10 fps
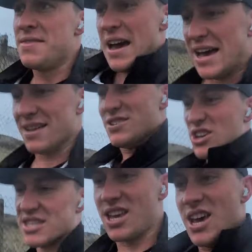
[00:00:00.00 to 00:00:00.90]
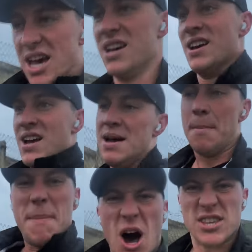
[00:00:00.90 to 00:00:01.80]
that just
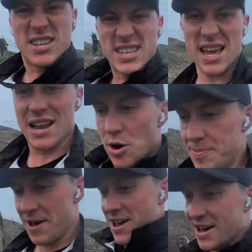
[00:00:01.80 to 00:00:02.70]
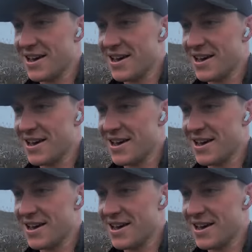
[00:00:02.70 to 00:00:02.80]
masks it a little bit.